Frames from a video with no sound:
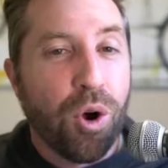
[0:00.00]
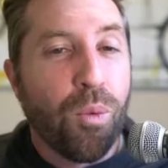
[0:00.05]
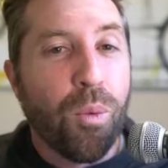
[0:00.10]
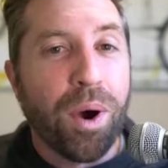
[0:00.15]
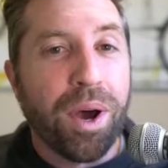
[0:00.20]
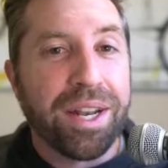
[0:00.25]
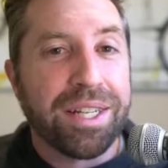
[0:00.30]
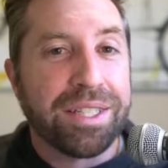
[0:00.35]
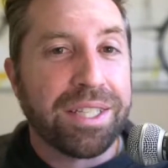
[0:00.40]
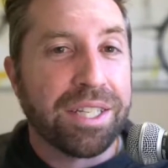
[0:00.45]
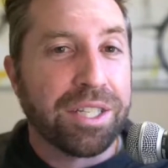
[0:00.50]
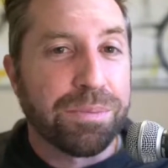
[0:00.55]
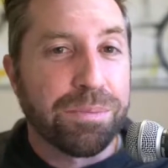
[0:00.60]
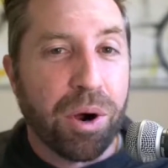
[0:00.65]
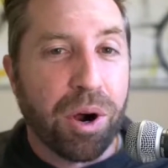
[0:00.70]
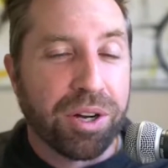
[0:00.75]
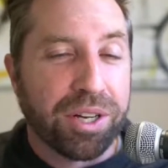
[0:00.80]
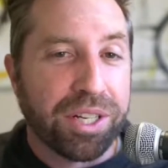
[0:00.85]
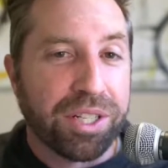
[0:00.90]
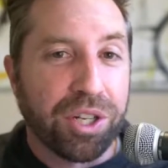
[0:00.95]
what is this
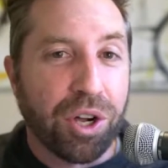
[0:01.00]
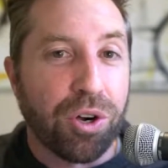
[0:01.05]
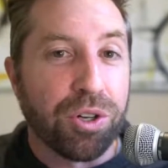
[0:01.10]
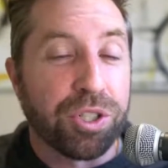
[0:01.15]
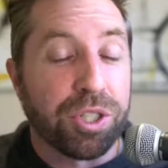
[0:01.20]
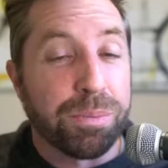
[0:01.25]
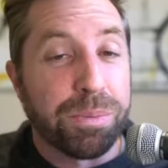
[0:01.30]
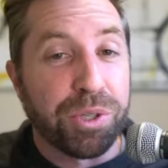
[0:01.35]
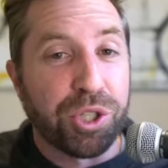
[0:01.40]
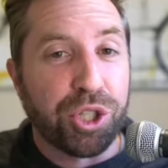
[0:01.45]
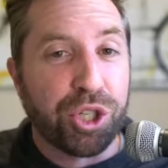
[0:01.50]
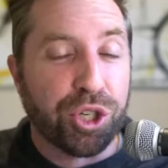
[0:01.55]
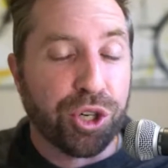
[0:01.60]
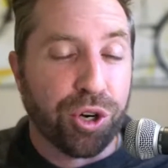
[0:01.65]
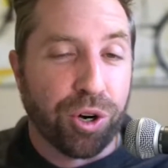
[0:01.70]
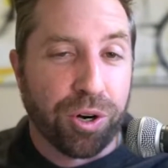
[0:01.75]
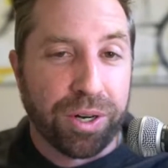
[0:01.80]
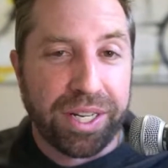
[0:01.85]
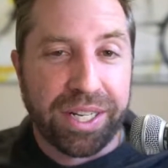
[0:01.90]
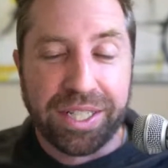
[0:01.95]
market going to
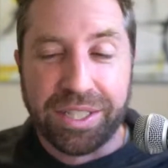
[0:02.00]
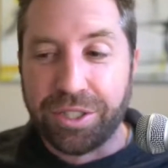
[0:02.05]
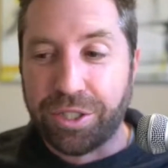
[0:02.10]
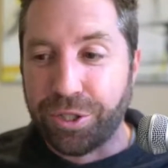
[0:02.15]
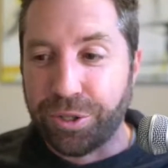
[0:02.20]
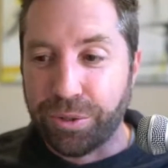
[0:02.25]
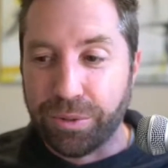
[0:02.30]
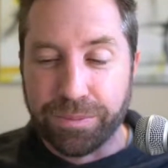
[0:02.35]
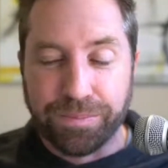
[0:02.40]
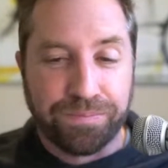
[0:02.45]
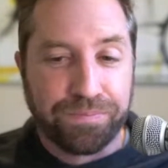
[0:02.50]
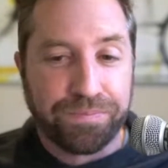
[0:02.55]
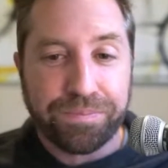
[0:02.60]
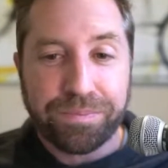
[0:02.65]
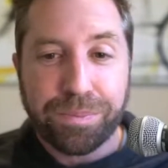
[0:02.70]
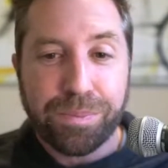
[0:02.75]
mature into.